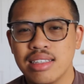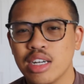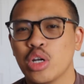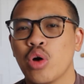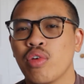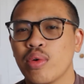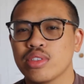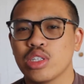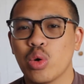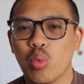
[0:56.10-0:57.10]
I didn't know if I
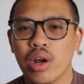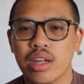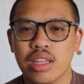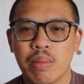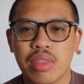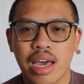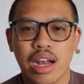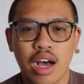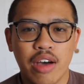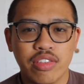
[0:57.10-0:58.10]
was gonna wear them
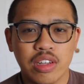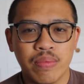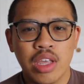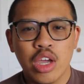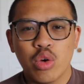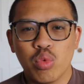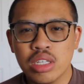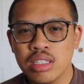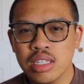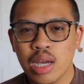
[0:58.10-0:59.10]
that often.
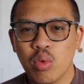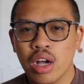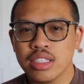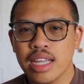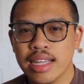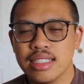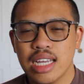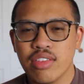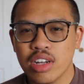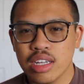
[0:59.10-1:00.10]
Recently, I watched a
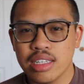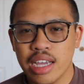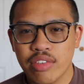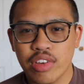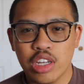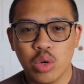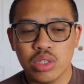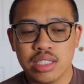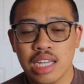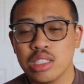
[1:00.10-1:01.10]
Devan on Deck video,
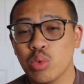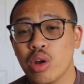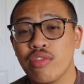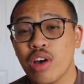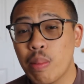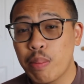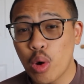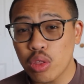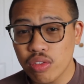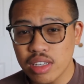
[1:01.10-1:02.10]
which is actually where I found
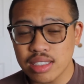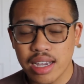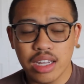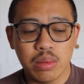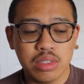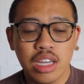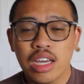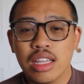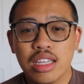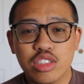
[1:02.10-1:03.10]
both of these items.
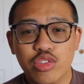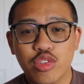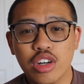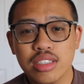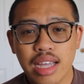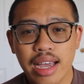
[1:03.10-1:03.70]
This first